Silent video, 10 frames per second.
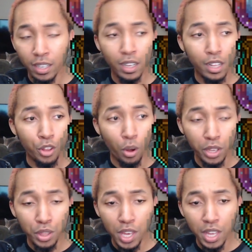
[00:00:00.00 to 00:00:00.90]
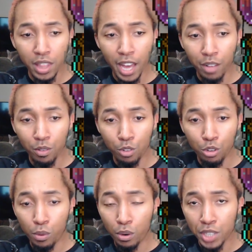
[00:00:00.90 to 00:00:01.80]
The only thing that you
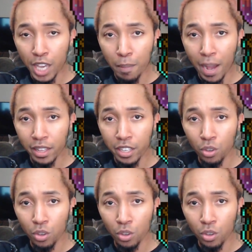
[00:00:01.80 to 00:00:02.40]
will take melees